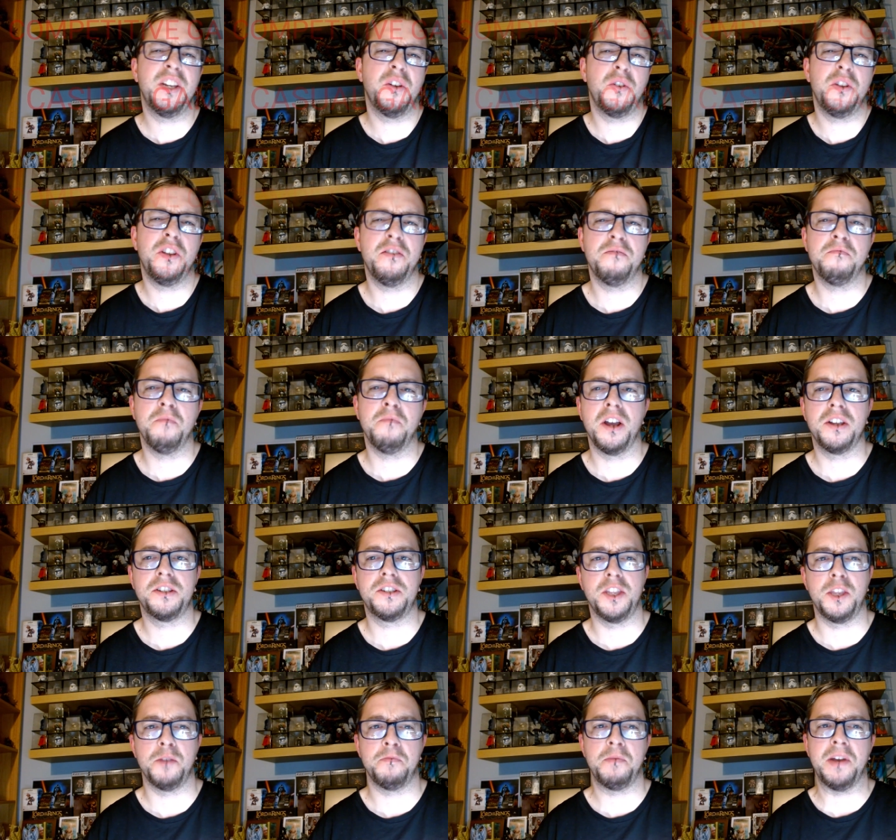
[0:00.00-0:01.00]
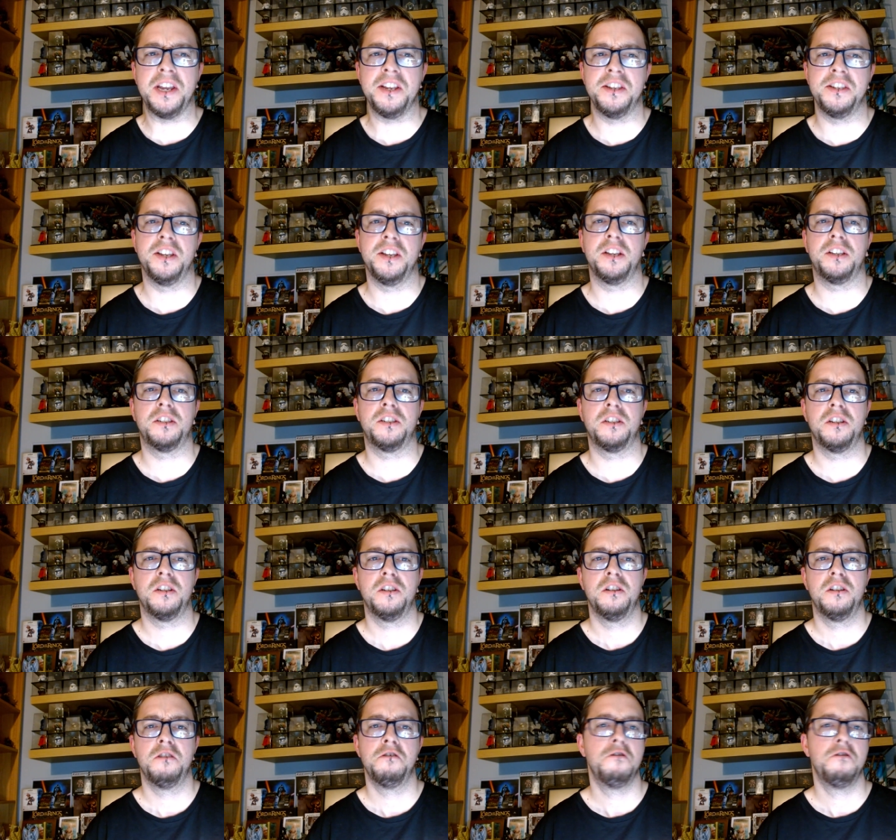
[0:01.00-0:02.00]
you've mastered the basics.
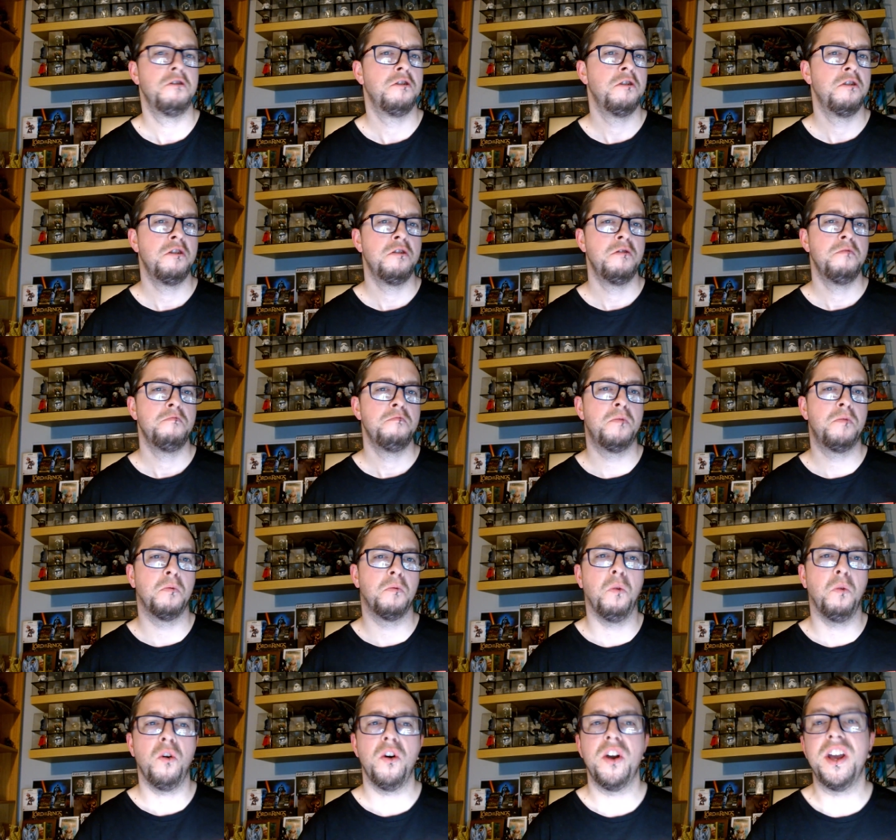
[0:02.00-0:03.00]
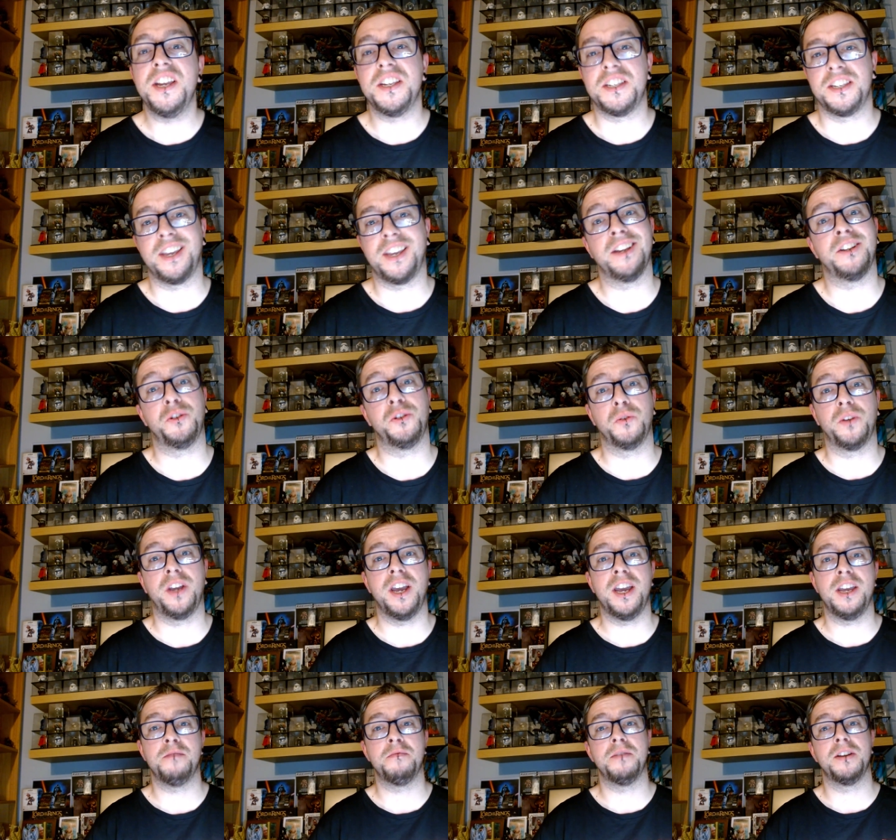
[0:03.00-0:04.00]
But what is casual
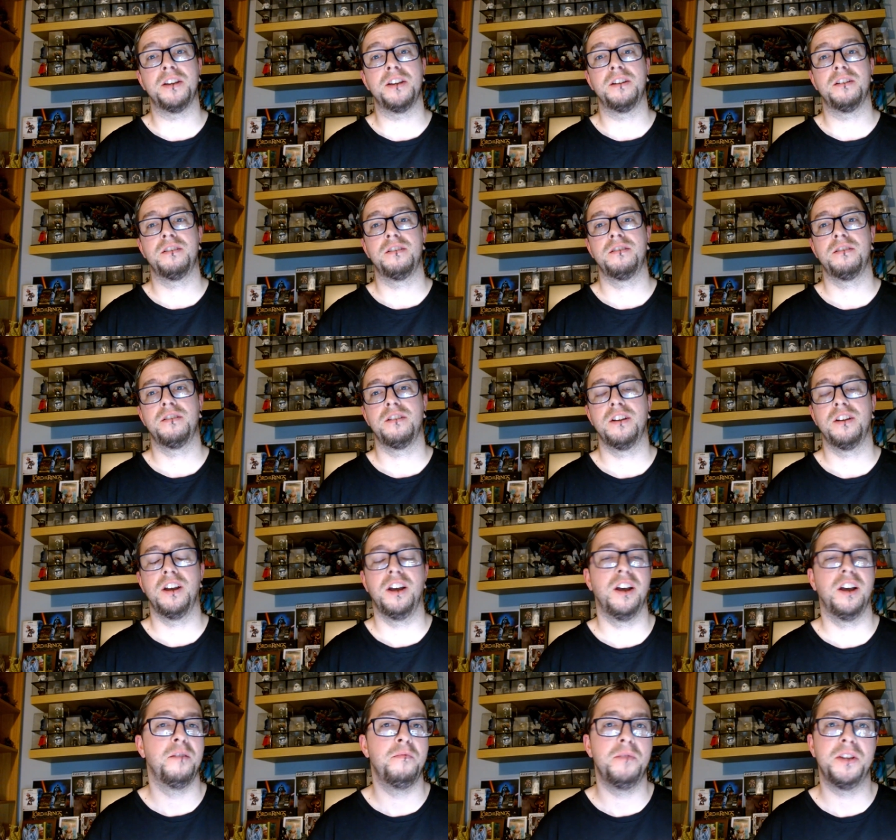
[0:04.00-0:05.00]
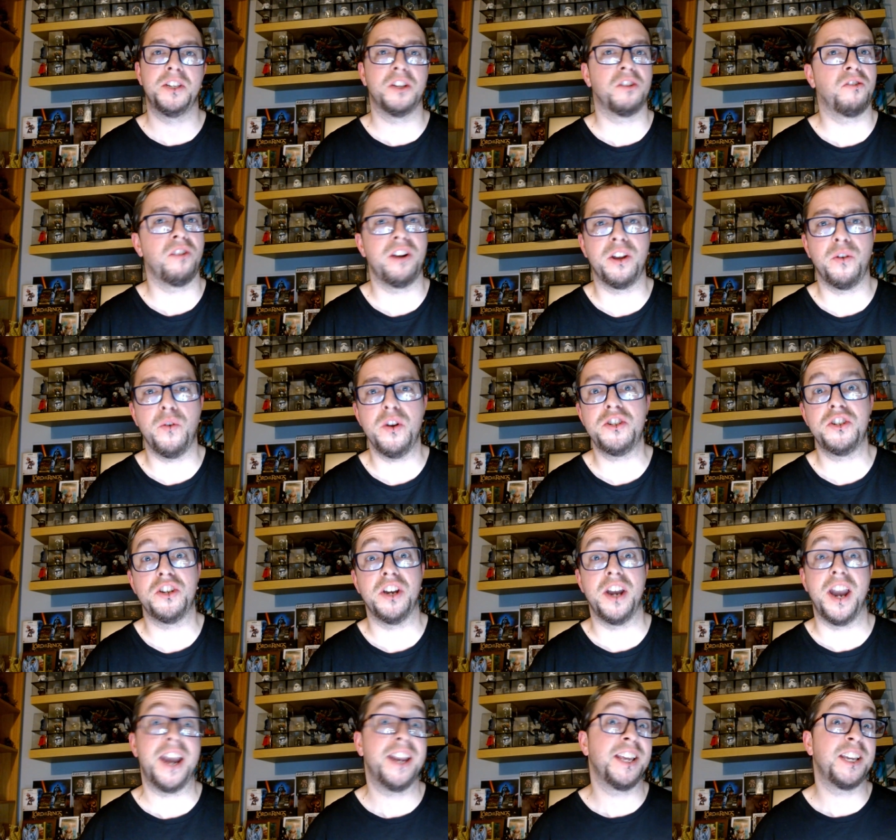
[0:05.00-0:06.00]
gaming? It's a great question,
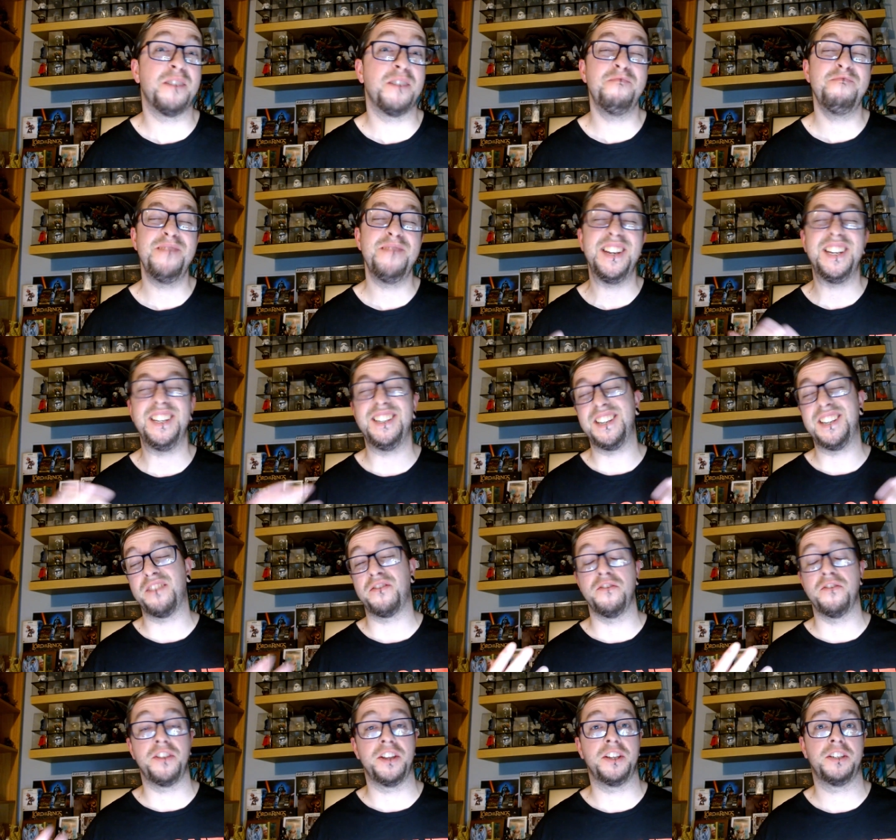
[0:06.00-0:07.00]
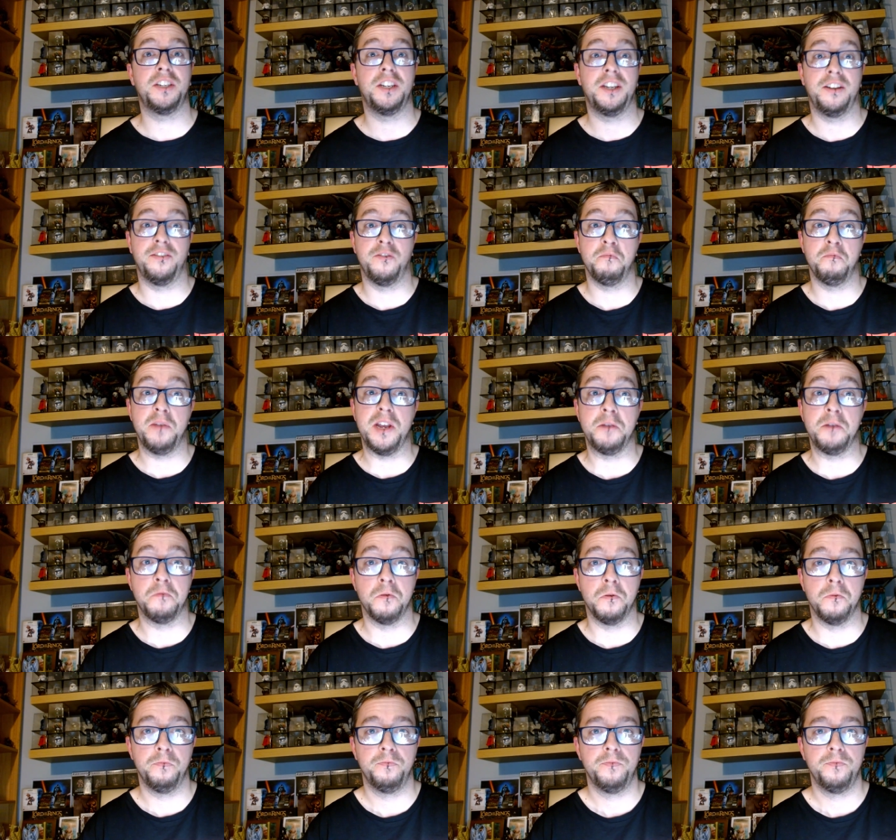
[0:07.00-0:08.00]
and it can mean different things to different
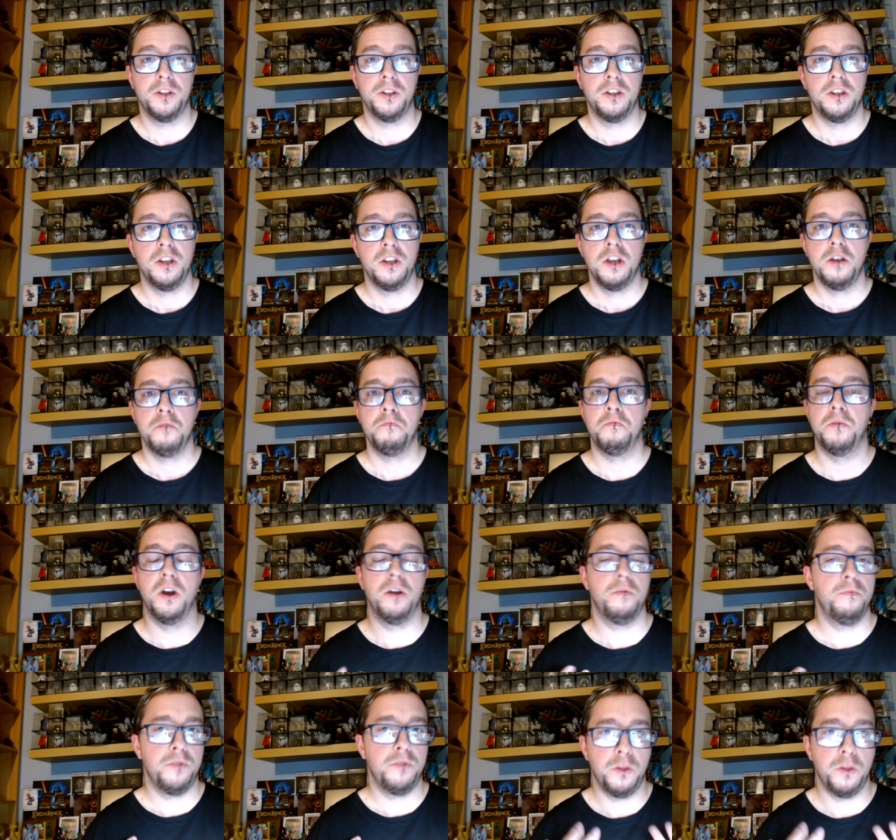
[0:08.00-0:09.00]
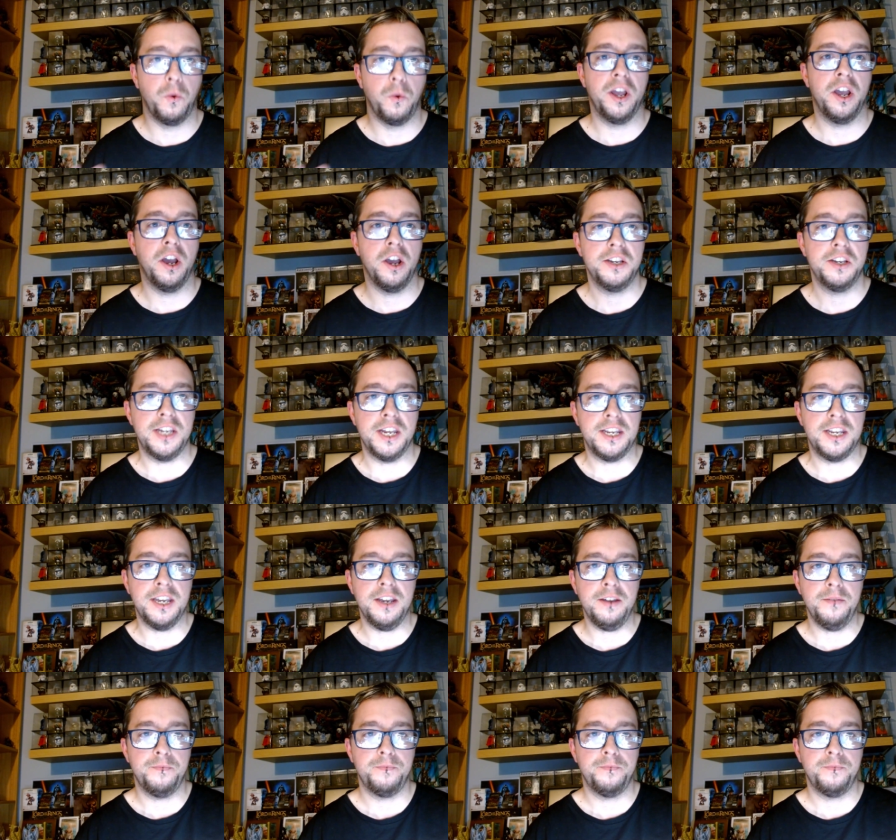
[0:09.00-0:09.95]
people. But the way I take it